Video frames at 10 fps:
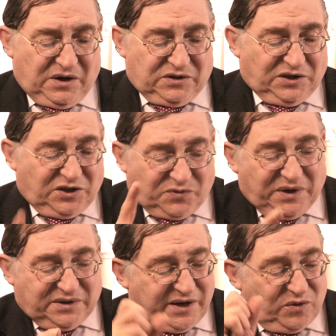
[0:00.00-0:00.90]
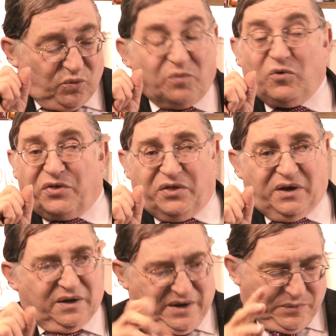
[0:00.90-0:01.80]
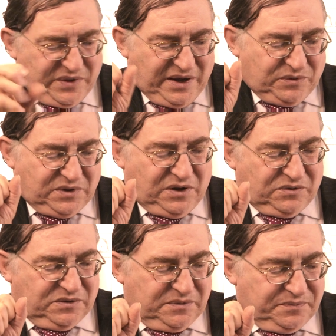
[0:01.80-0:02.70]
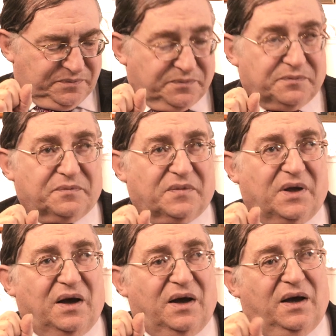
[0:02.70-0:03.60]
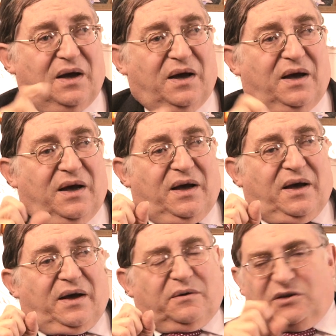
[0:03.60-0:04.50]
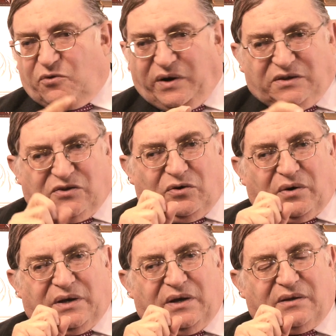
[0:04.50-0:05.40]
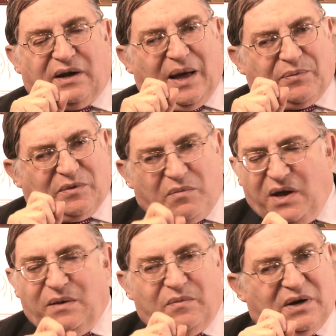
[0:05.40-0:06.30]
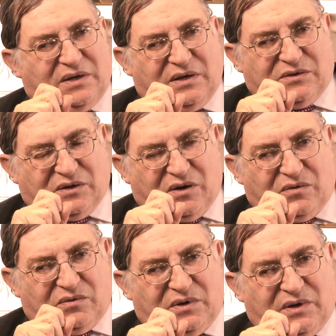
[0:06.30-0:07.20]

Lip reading: So I just want to tell you one more thing, and with that we'll close. It was a great story that happened many, many years ago.